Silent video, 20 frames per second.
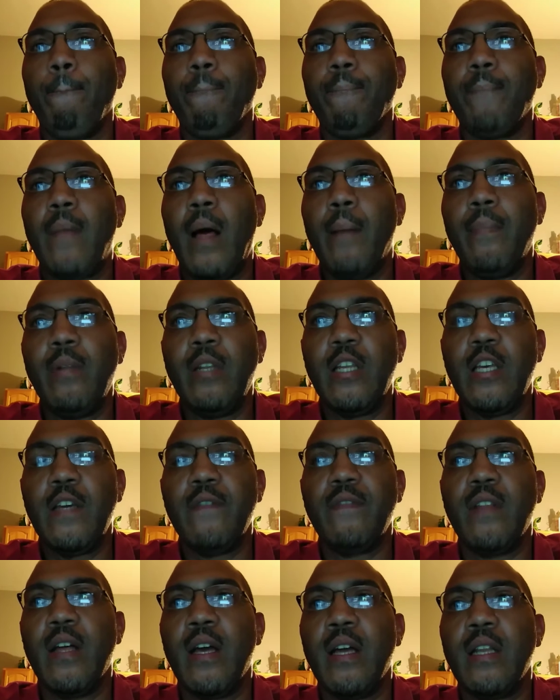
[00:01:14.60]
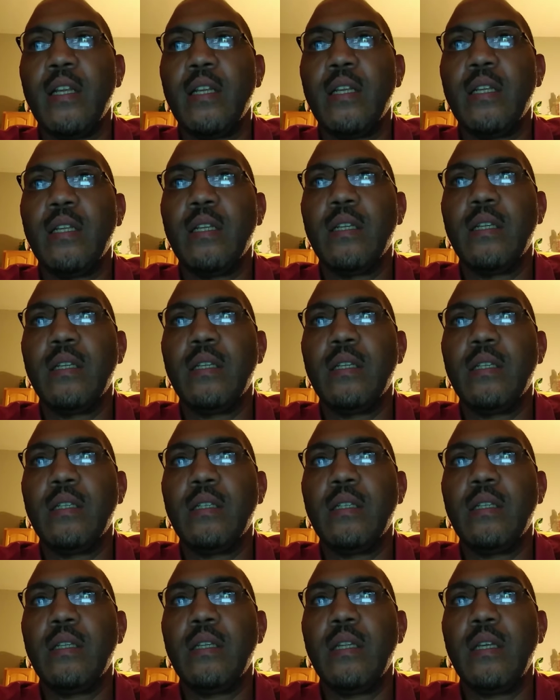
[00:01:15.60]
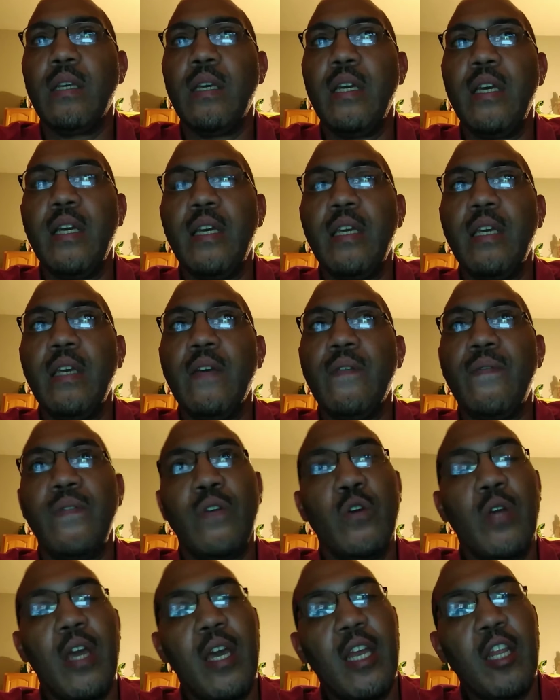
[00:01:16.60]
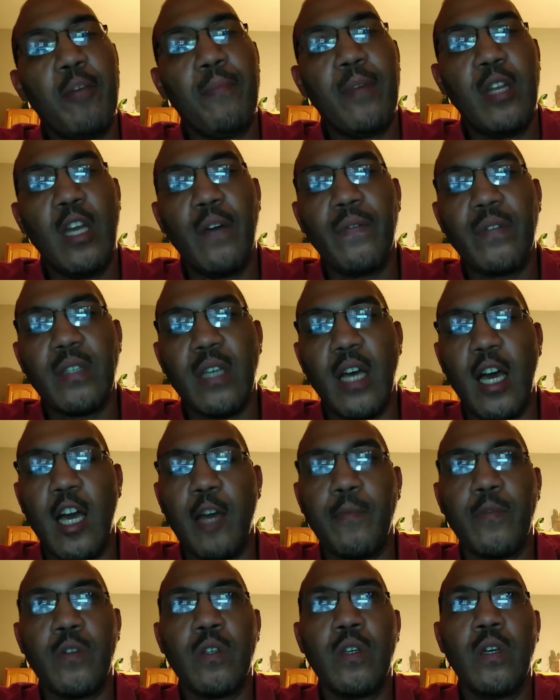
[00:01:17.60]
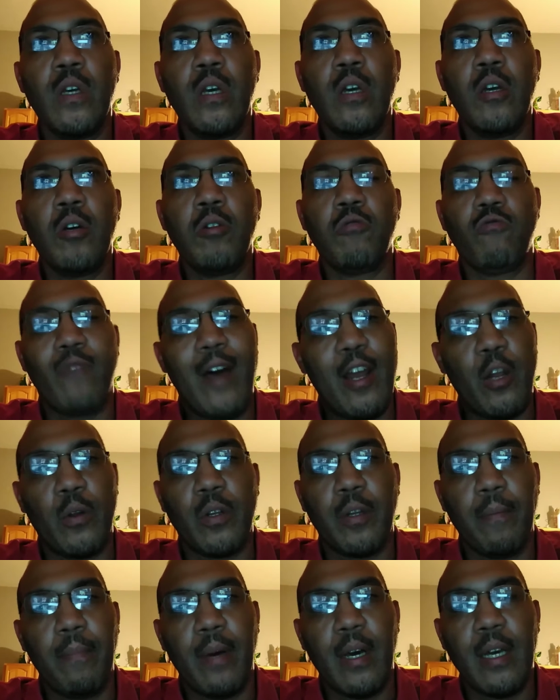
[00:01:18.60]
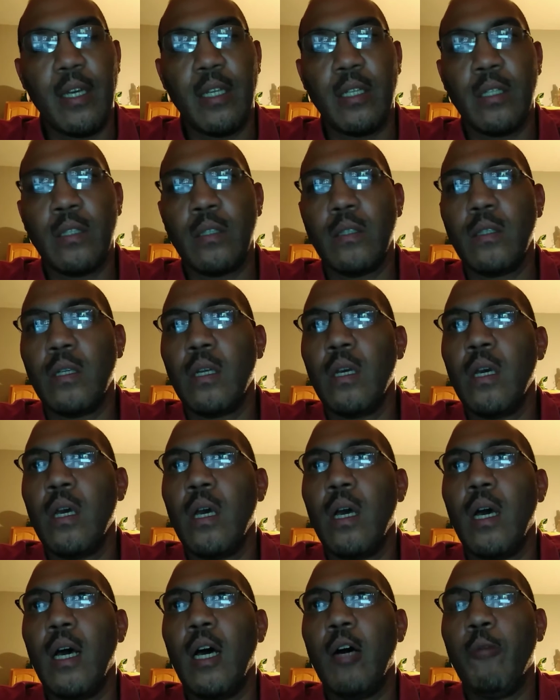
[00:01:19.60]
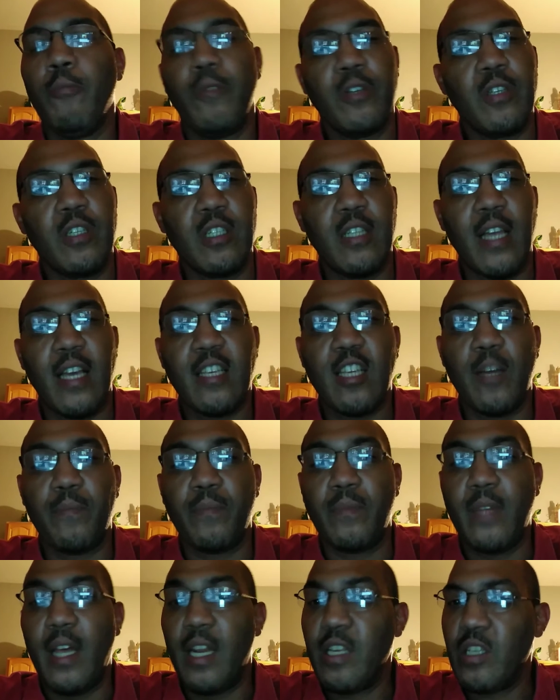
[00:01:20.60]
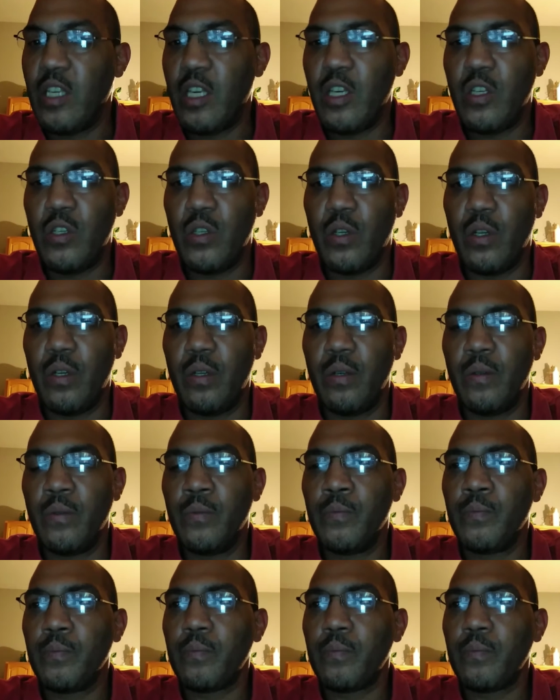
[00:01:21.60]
I believe that if you hit him enough times, right on the button, which is not something that is easy to do.